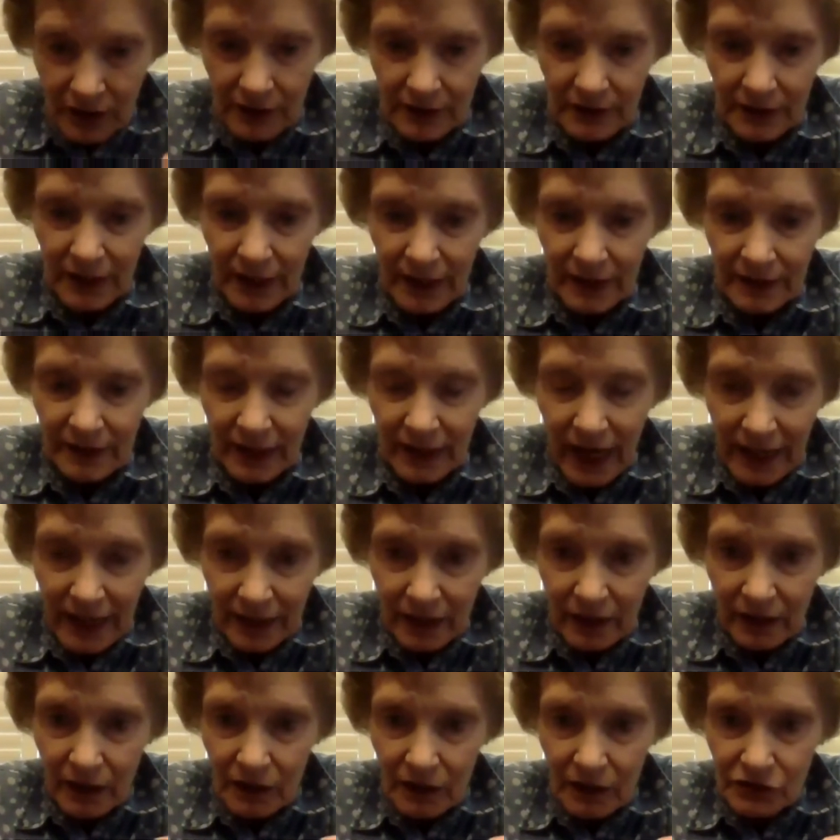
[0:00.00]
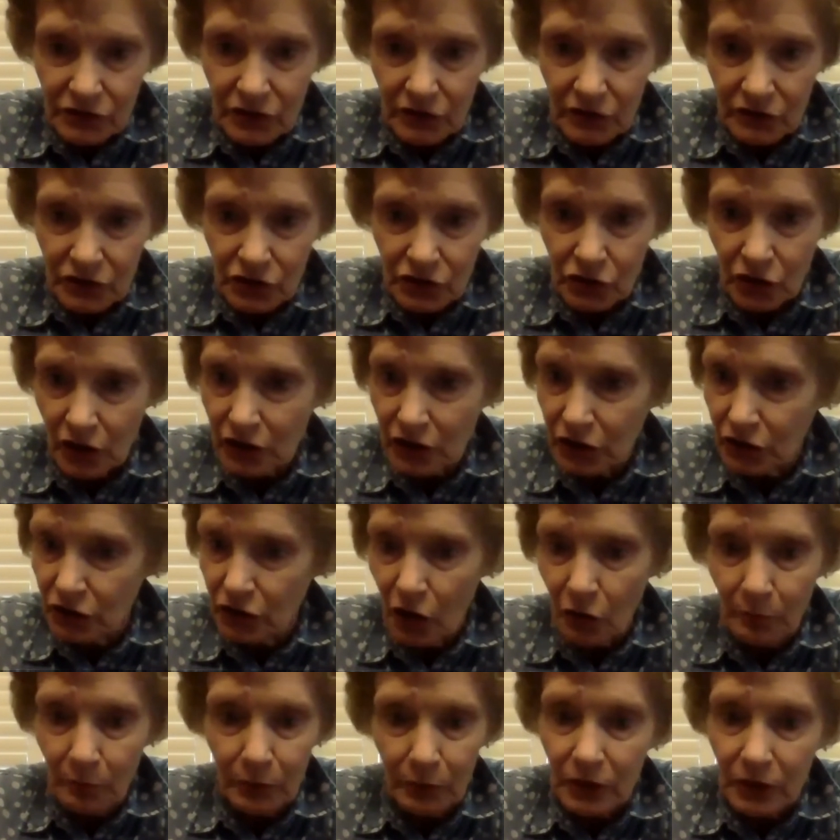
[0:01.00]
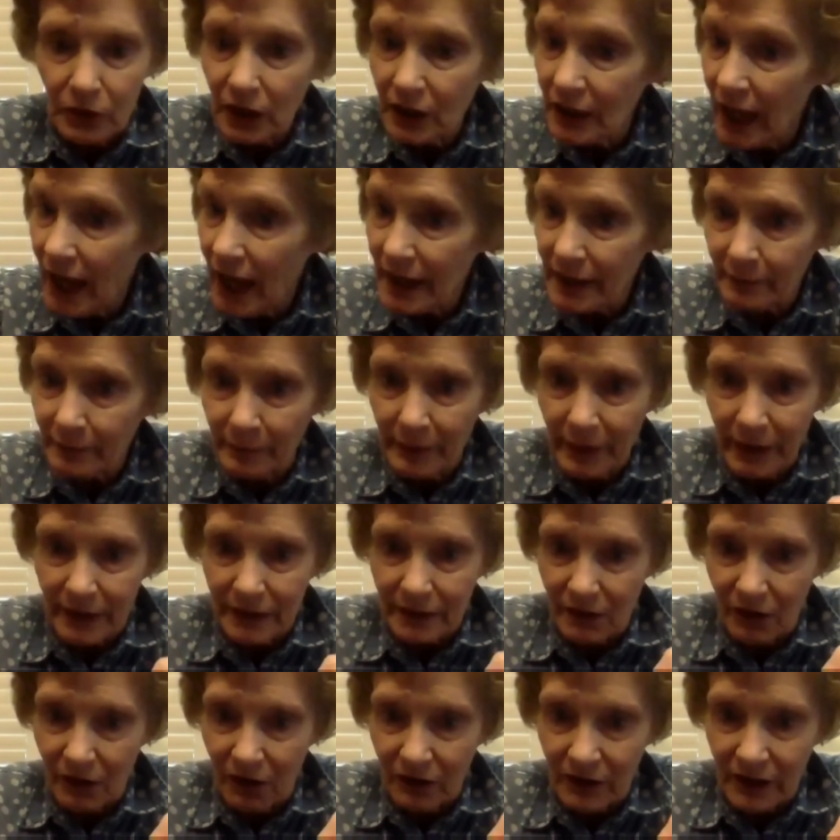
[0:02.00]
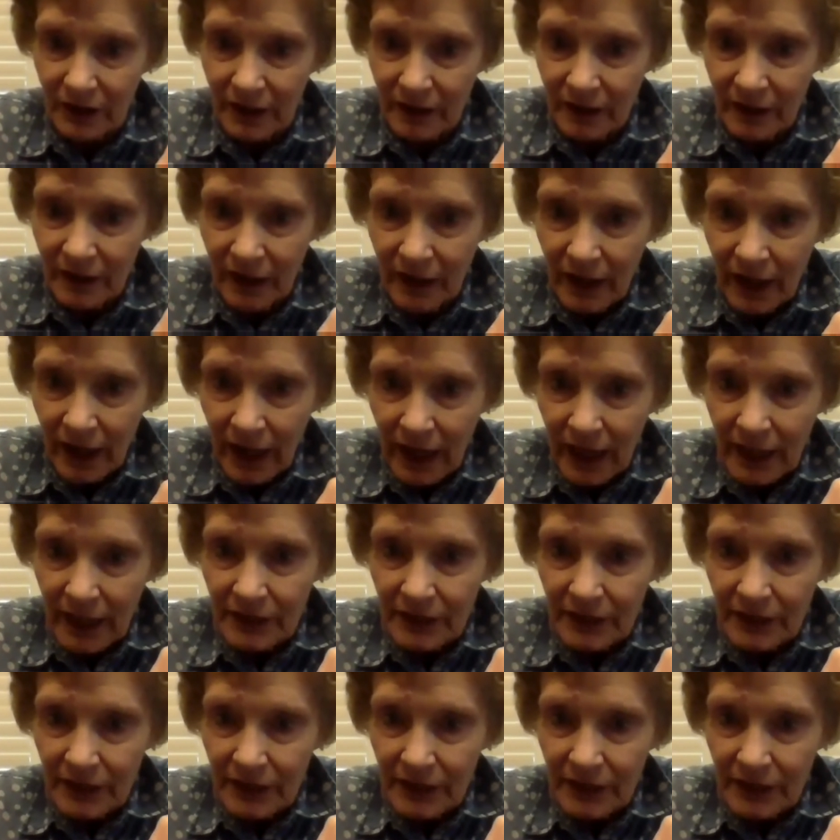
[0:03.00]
and get kind of close to the shirt. You don't put a lot of paint on it, and